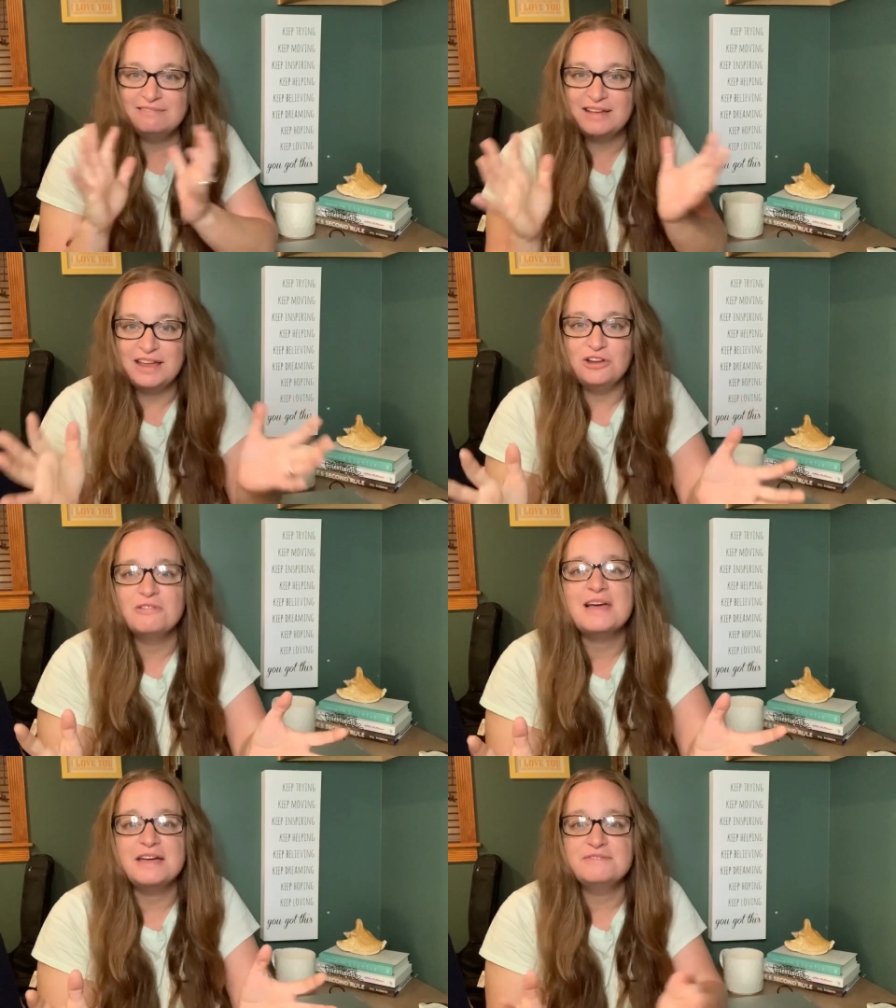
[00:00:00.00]
in your
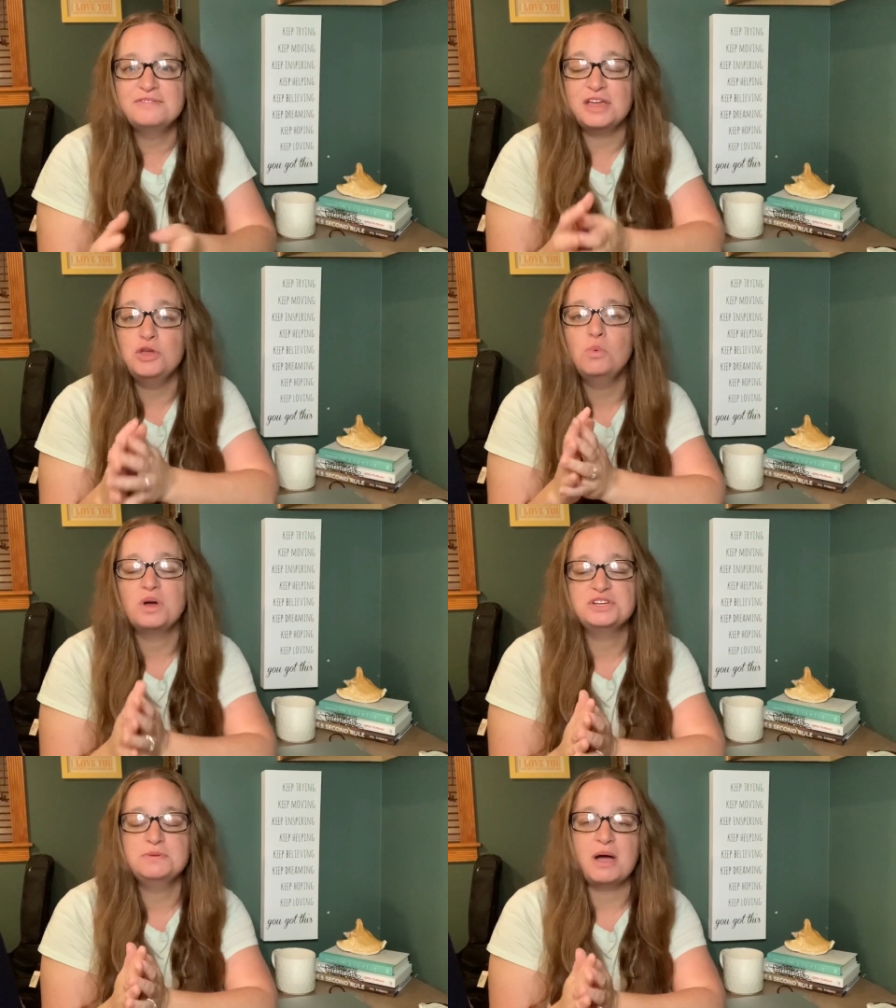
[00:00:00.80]
life that you
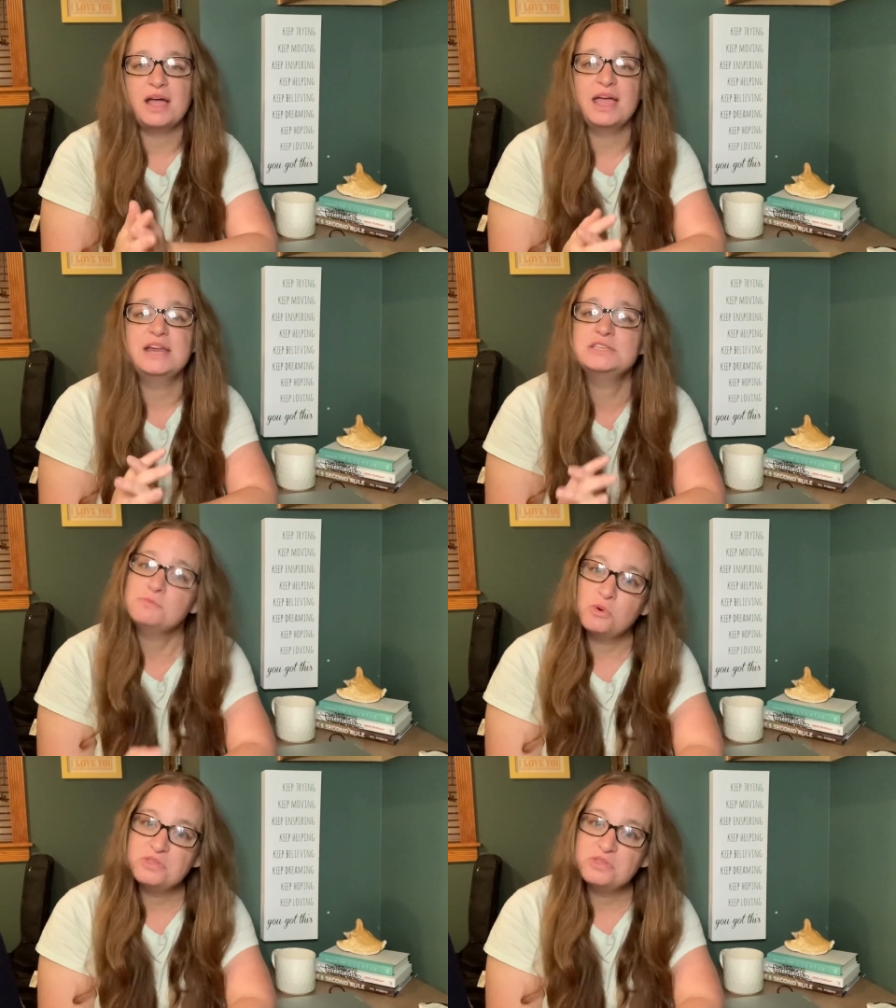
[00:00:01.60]
want to buy and it's more